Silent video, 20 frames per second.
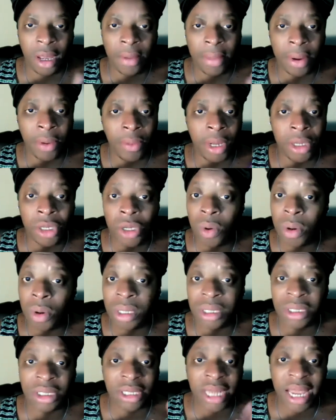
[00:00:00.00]
But when you're
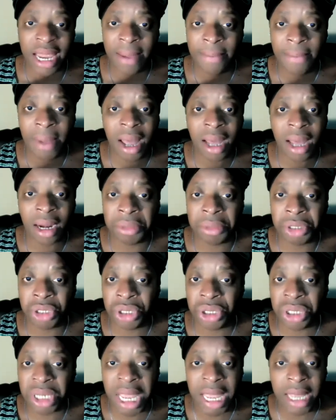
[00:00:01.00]
on the same bottom
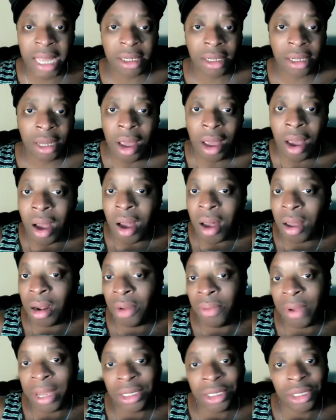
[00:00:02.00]
shit all
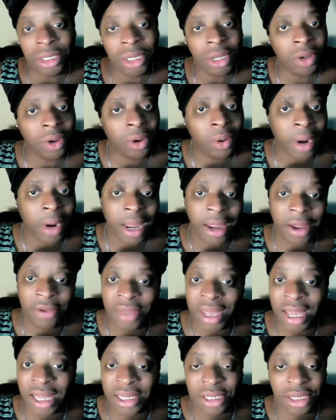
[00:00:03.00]
the way to your grave,
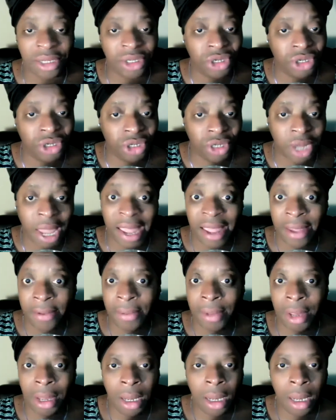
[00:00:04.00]
that's a
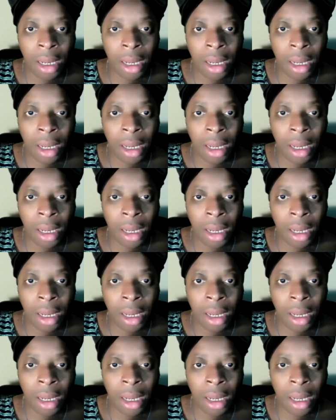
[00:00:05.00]
shame.